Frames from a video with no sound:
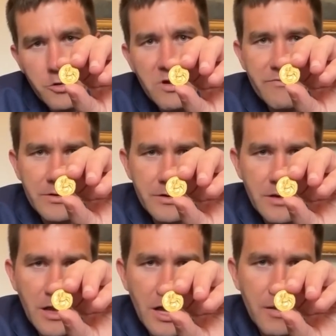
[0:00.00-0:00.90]
a
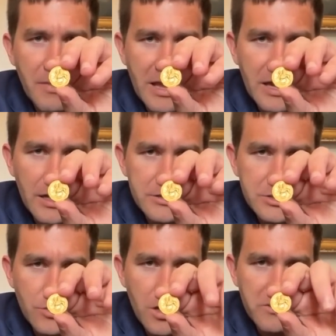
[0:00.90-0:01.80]
griffin and a
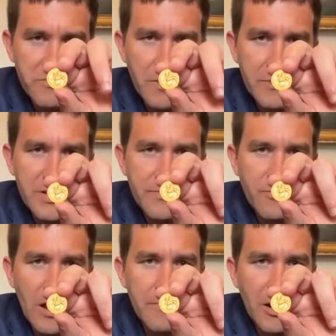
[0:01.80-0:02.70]
stalk of a bit
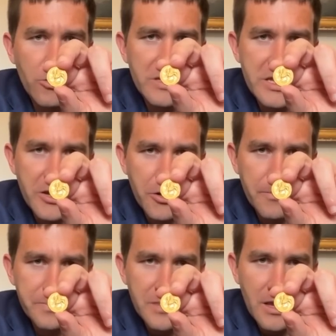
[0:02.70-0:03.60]
of barley ear.